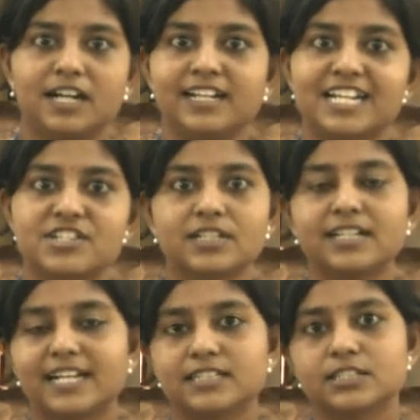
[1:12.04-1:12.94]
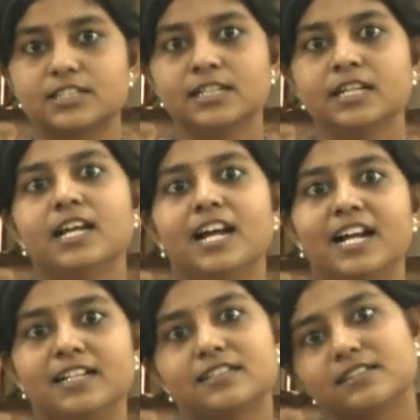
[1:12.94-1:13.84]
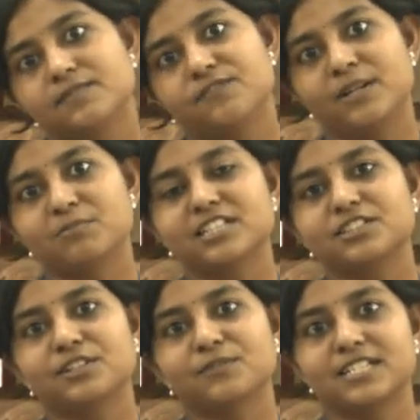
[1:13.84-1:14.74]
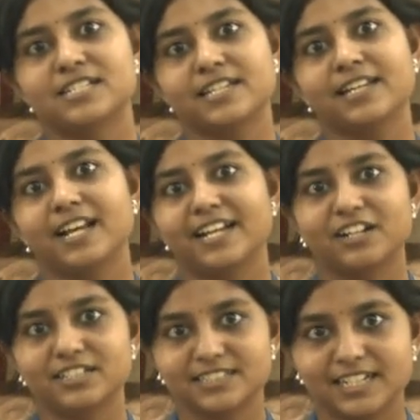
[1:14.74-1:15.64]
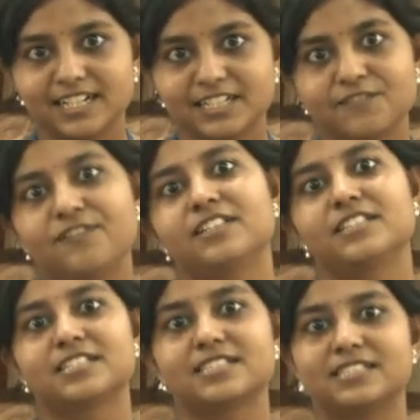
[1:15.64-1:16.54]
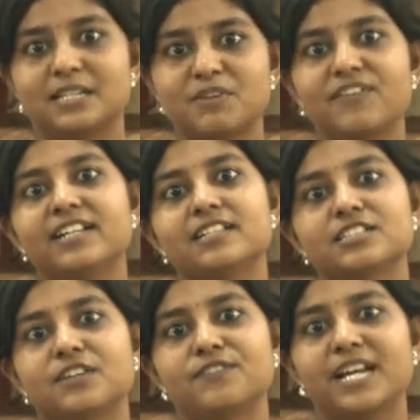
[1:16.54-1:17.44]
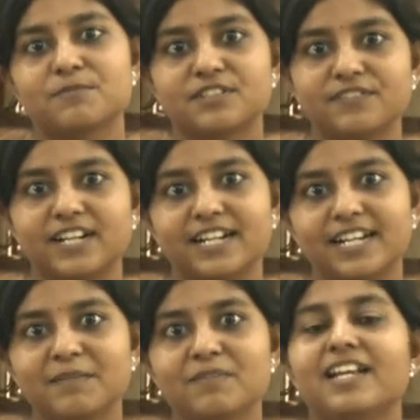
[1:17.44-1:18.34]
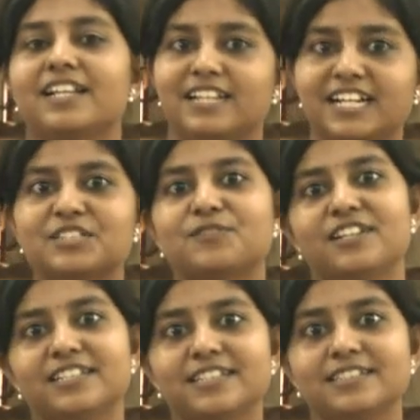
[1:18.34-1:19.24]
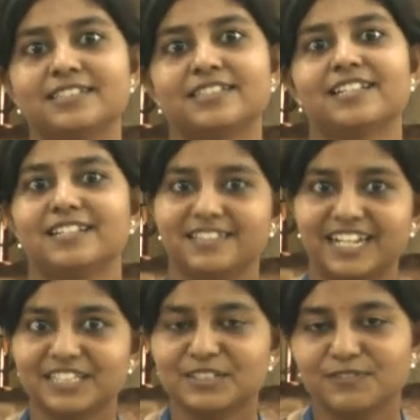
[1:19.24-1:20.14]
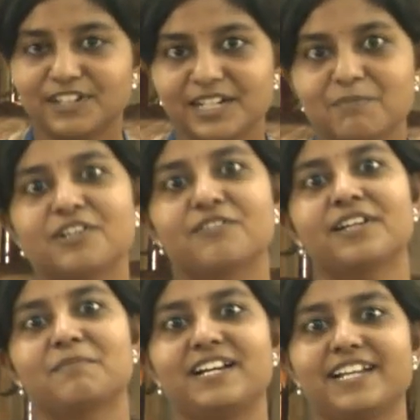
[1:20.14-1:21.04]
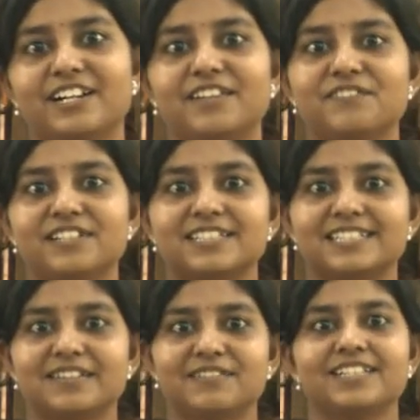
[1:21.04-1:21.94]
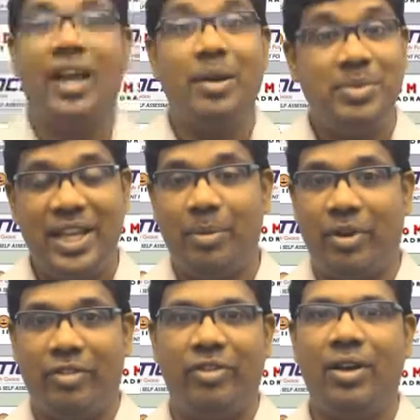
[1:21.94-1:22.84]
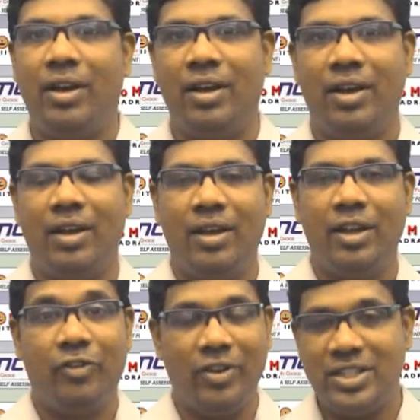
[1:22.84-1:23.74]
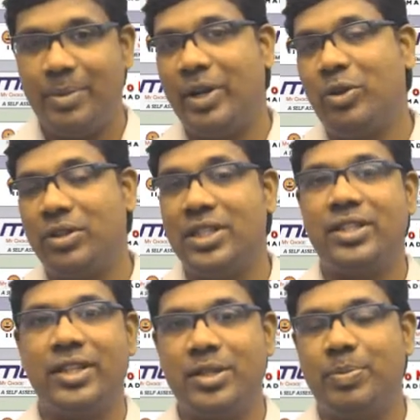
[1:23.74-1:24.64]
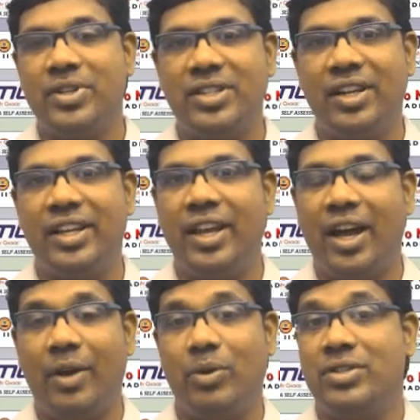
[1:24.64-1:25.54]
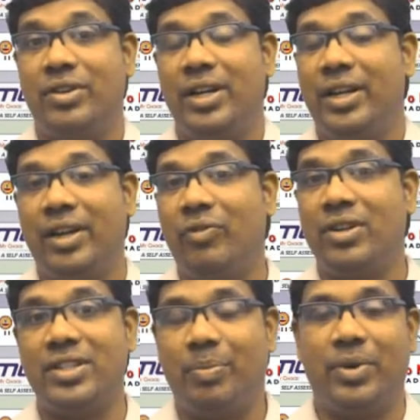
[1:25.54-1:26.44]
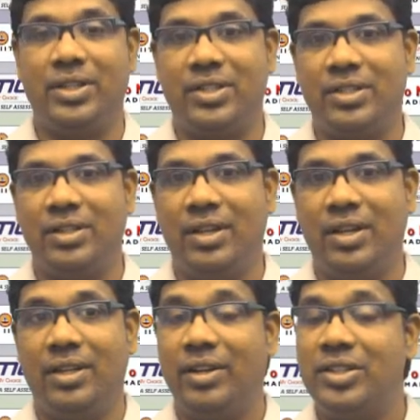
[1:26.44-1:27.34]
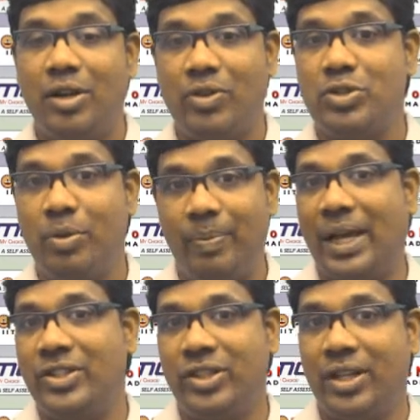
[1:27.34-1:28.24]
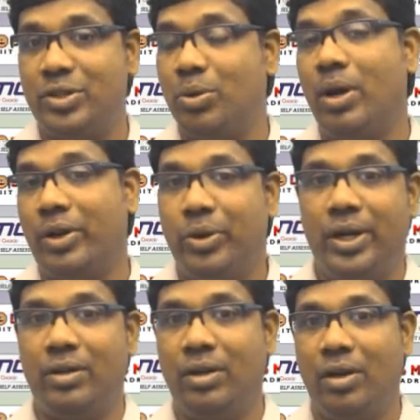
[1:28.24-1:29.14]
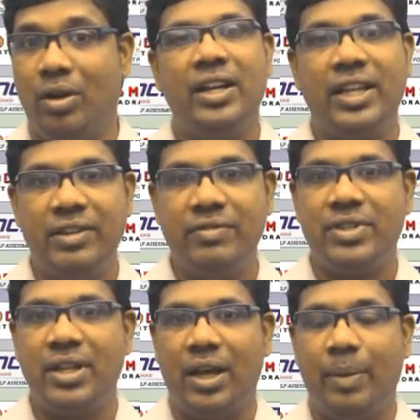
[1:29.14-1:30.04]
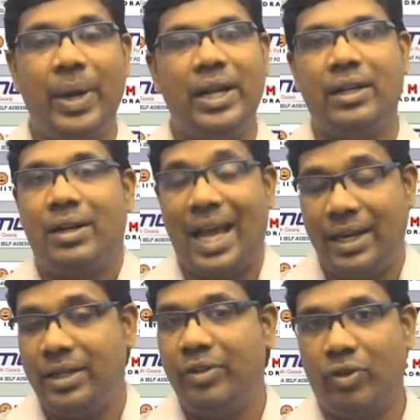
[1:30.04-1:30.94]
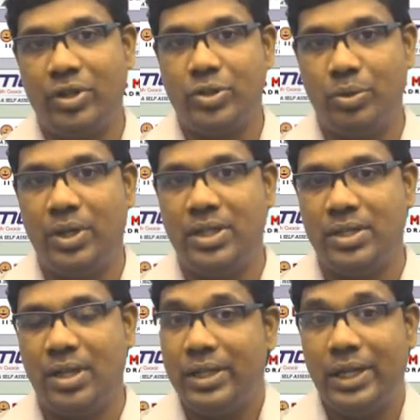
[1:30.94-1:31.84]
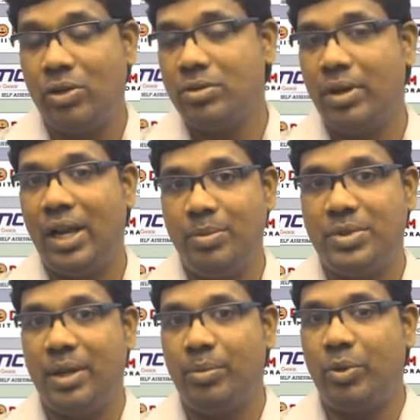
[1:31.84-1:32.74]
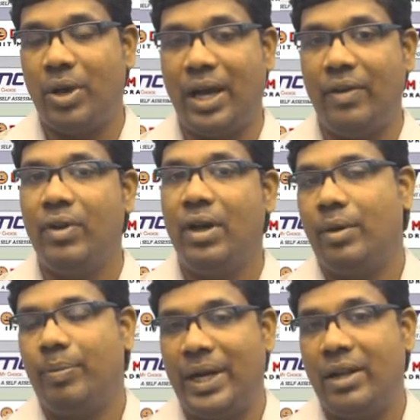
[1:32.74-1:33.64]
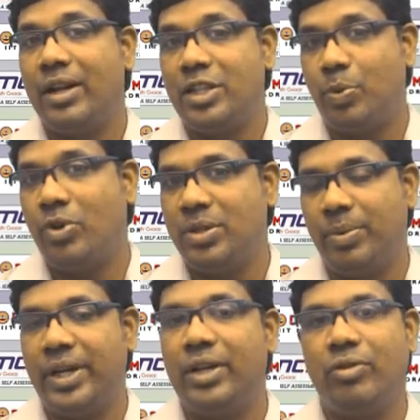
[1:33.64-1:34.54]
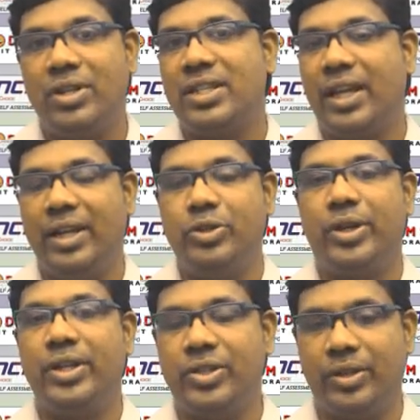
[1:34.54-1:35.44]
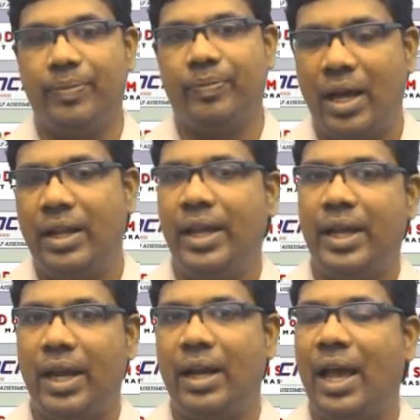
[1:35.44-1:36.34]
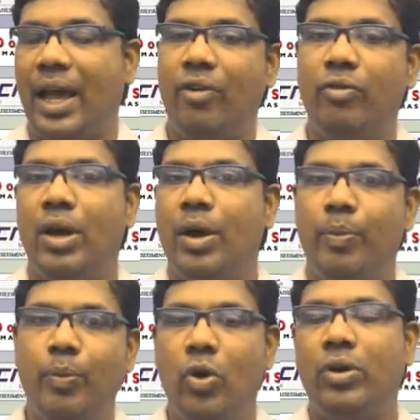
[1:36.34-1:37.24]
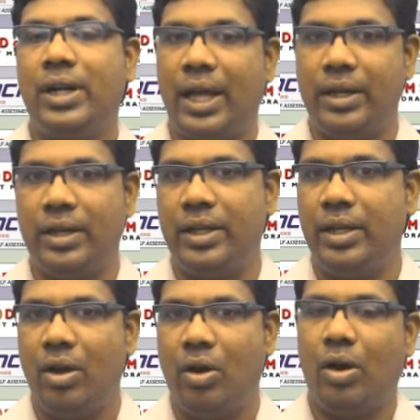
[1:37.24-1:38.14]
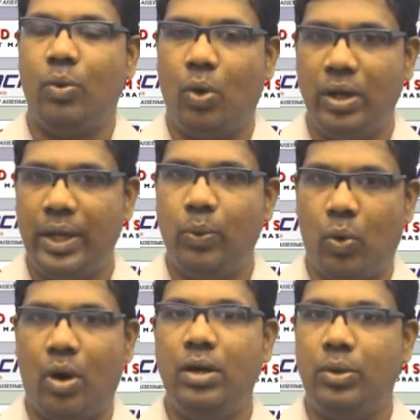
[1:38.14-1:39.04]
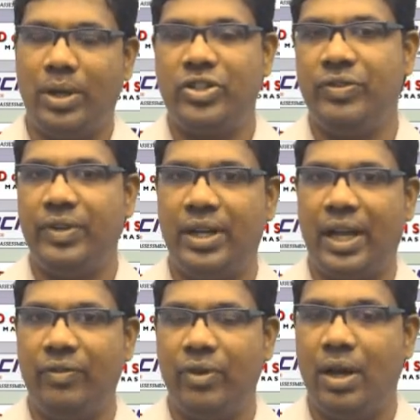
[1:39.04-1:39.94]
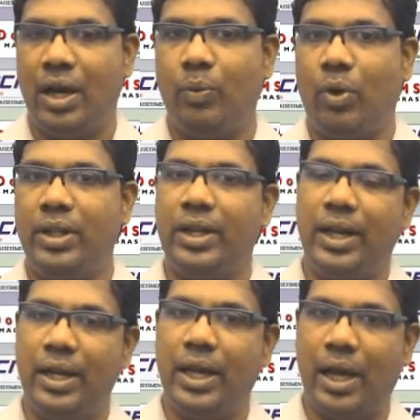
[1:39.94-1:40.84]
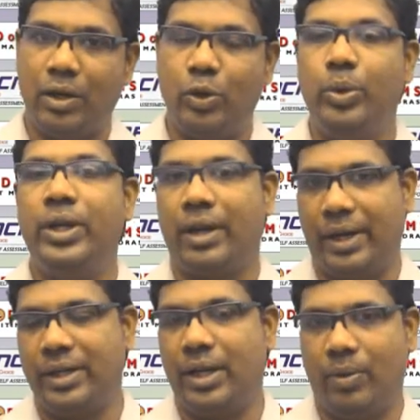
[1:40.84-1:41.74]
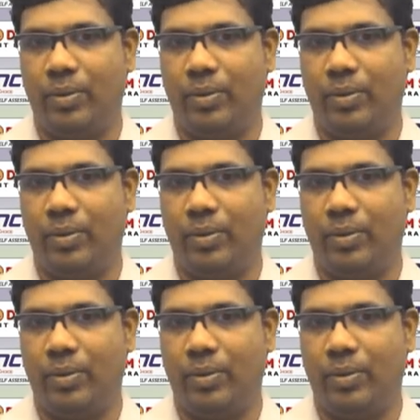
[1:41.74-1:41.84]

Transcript: national dancer and from this university I got selected for the semi-finals of Times of India. Thanks for this. Thanks for improving my confidence level. MCMF. The first time I took this test personally, I was really taken for a surprise. The result was so matching and so accurate. It gives a better clarity for the students. It also helps them to have a better responsibility towards the education. And they can have more clarity on what they want to achieve in life and what they really are doing right now.